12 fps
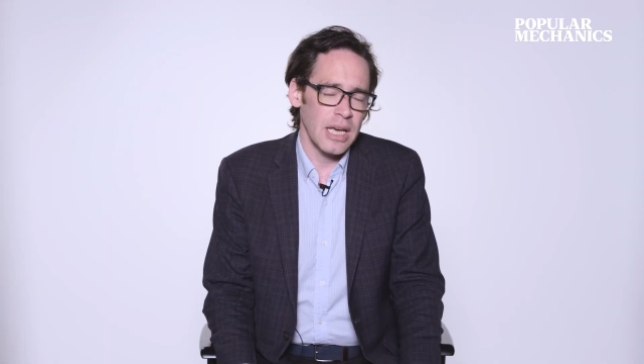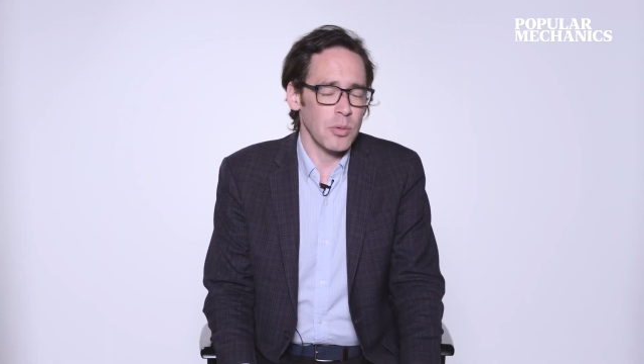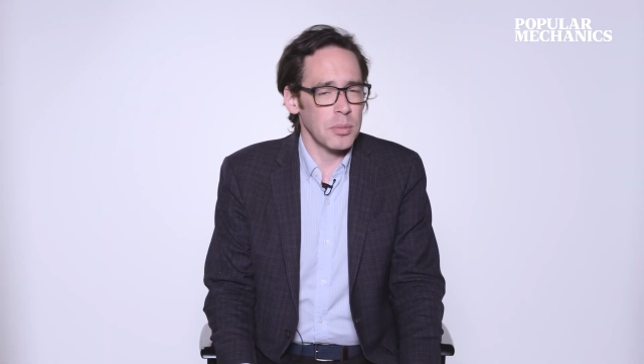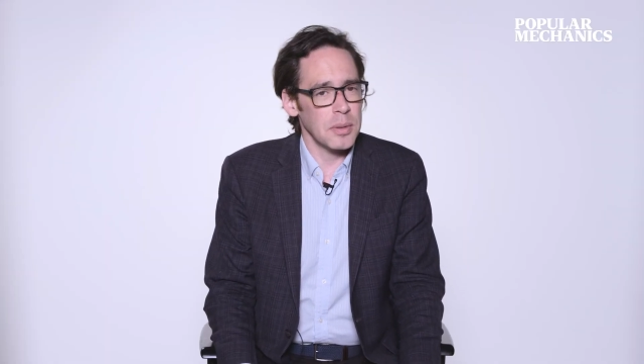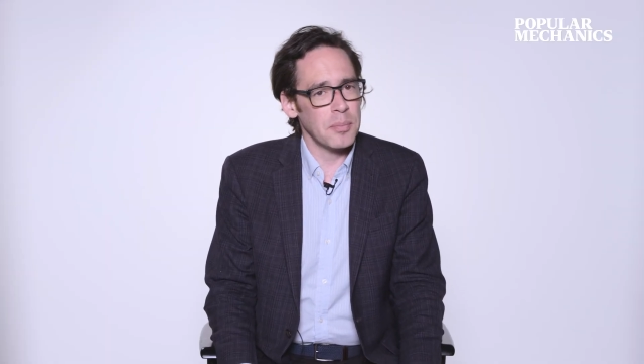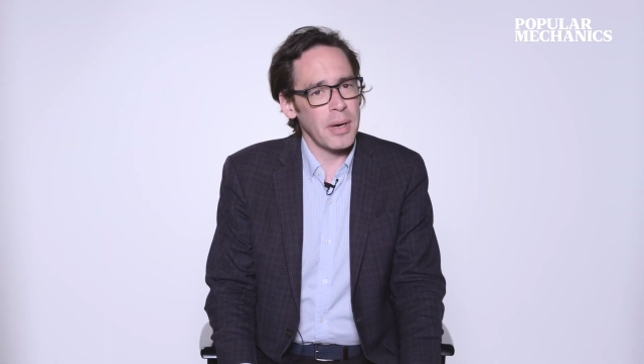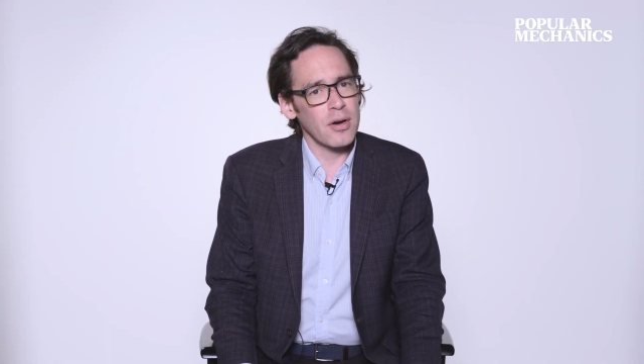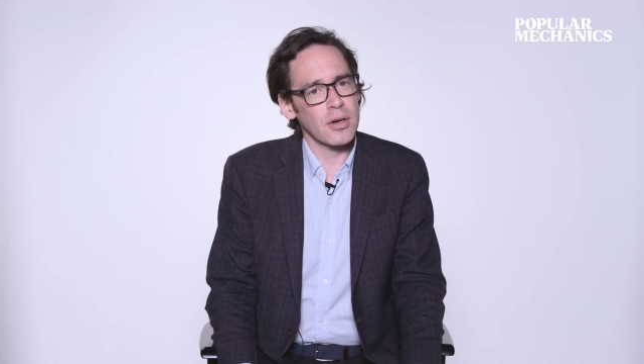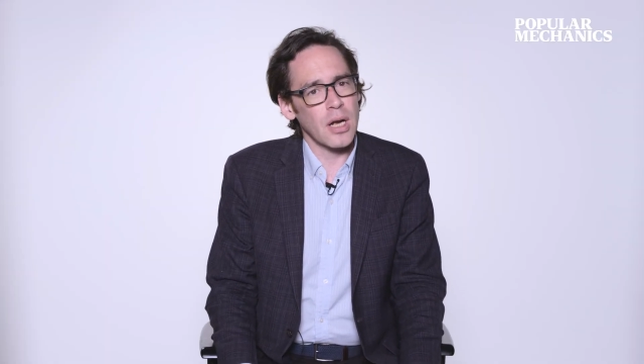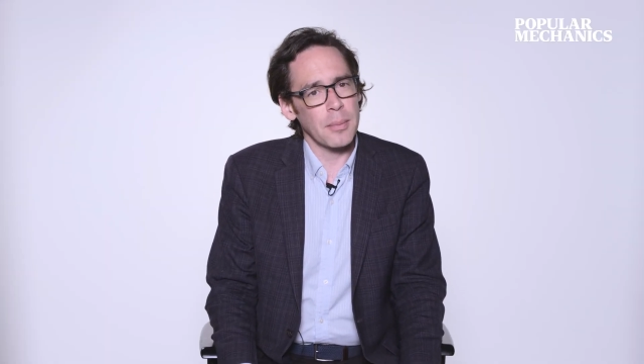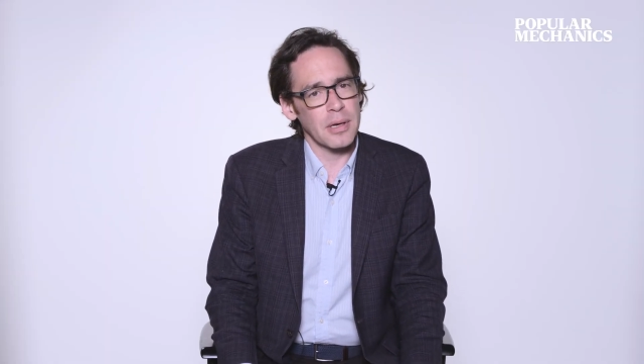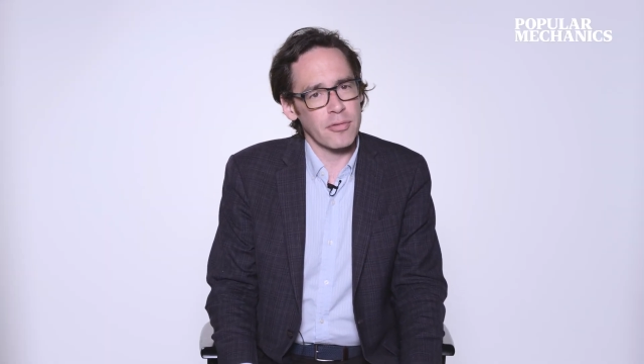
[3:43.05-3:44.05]
it would be better
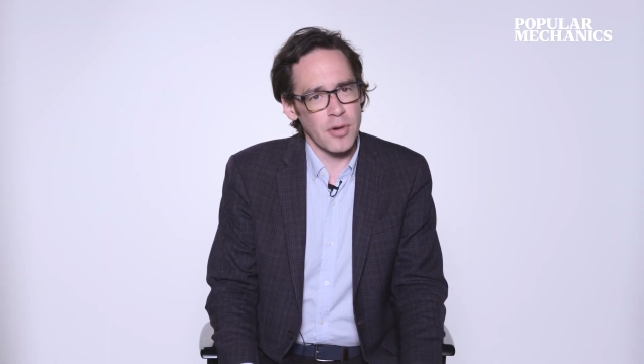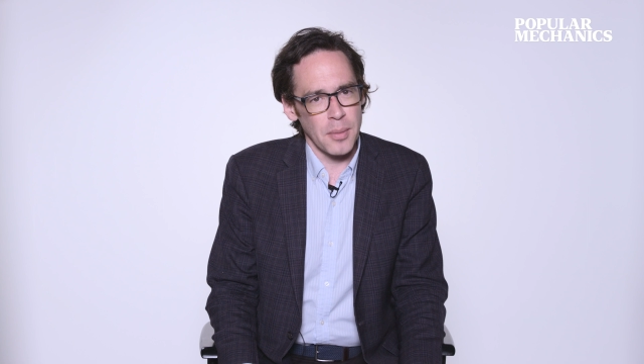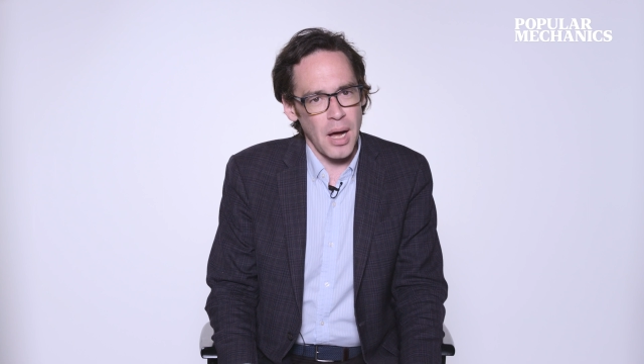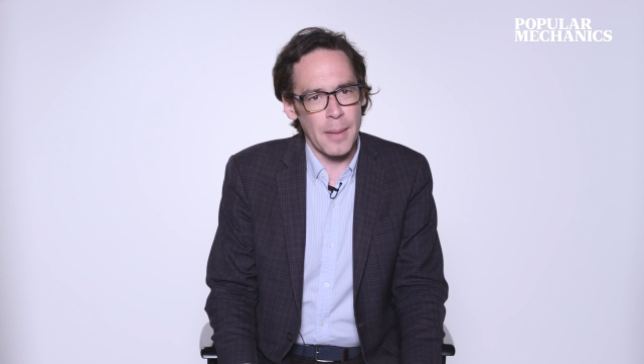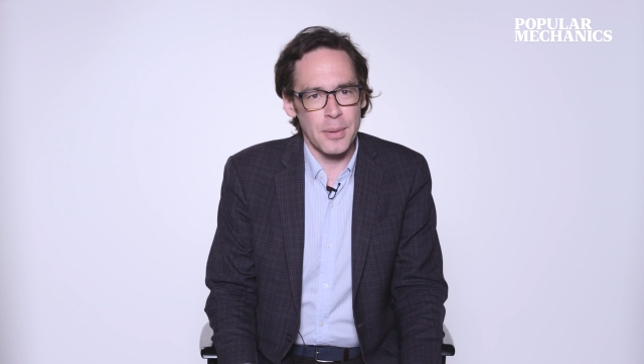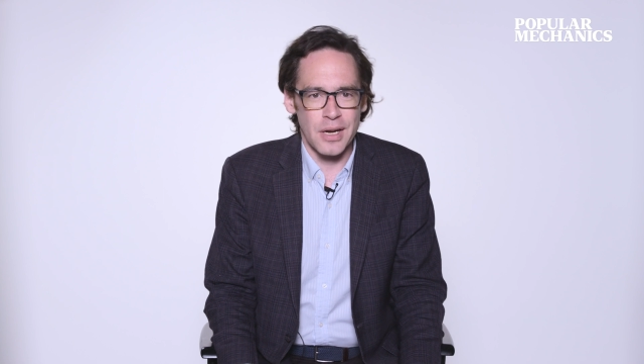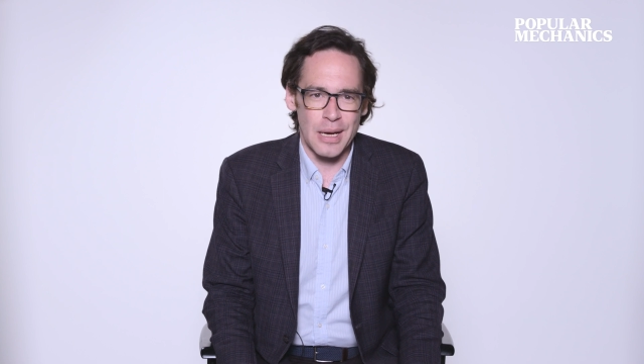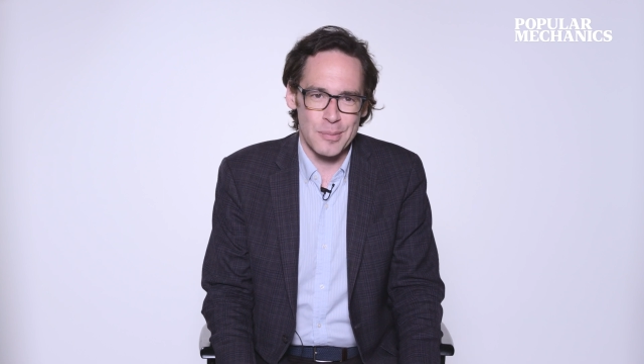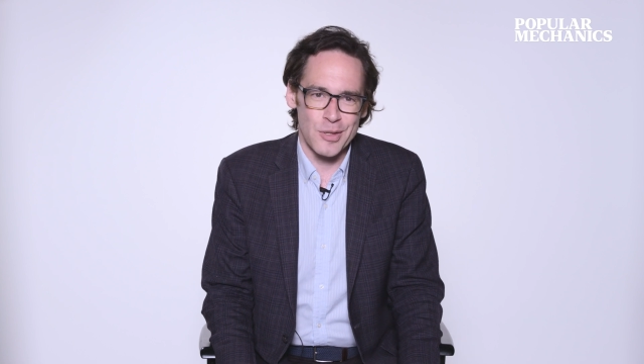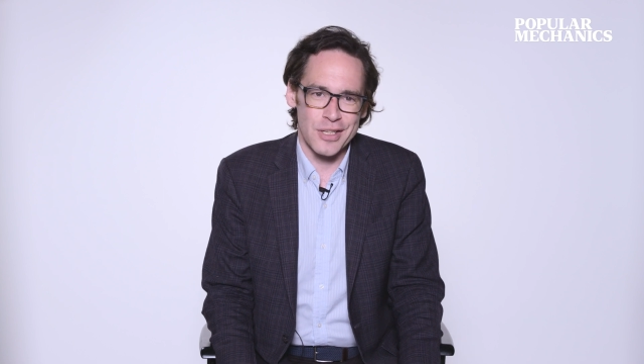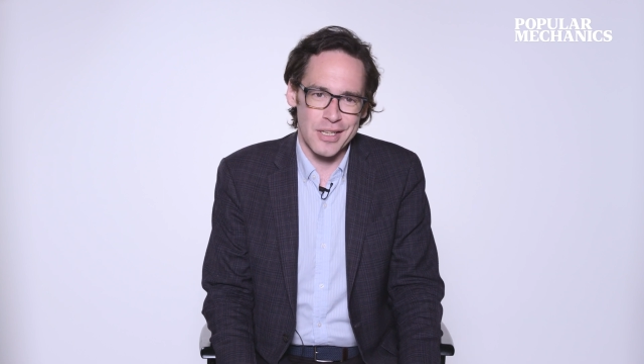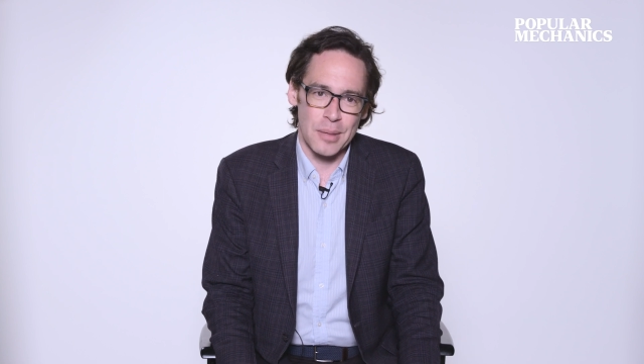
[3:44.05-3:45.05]
coming from
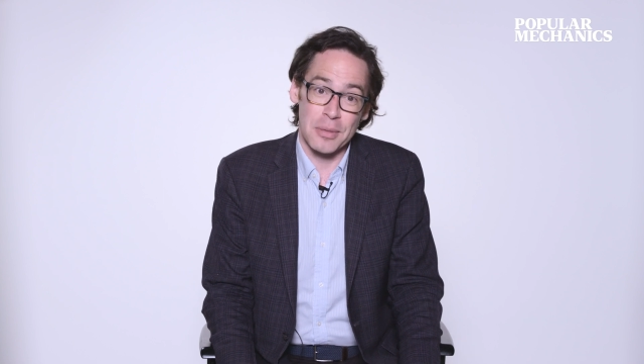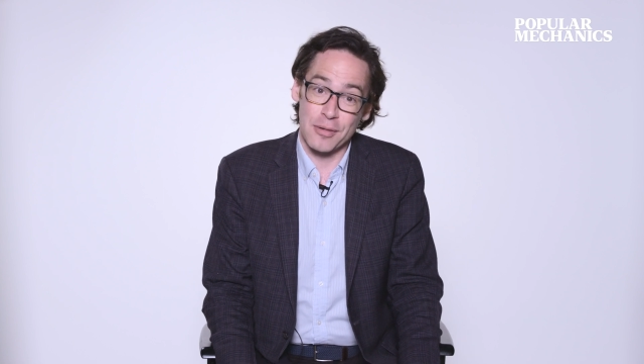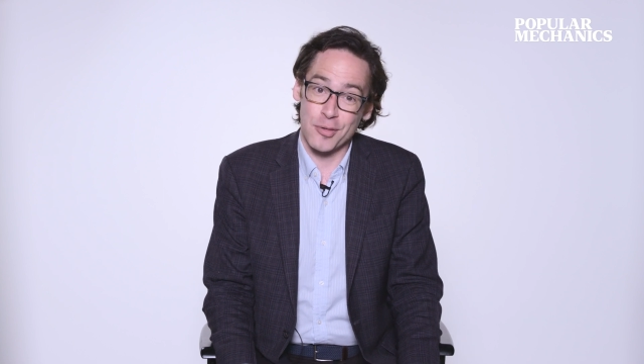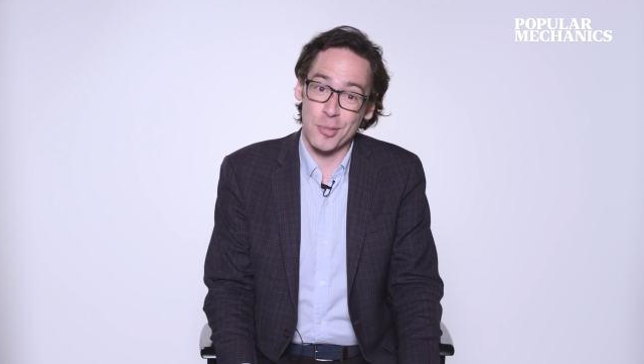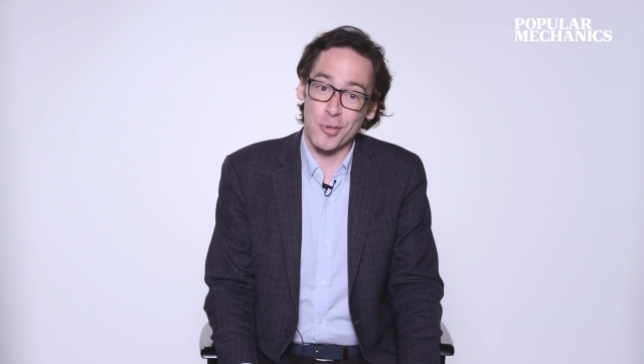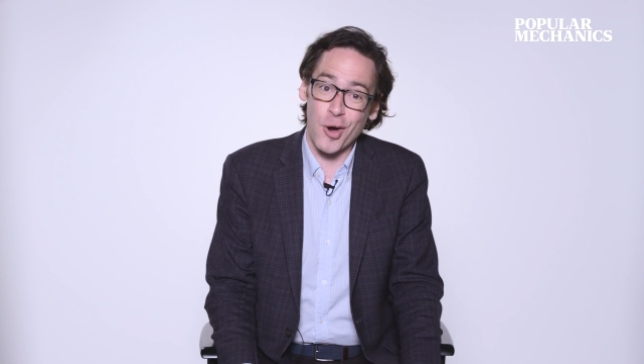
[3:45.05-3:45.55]
Oppenheimer than coming from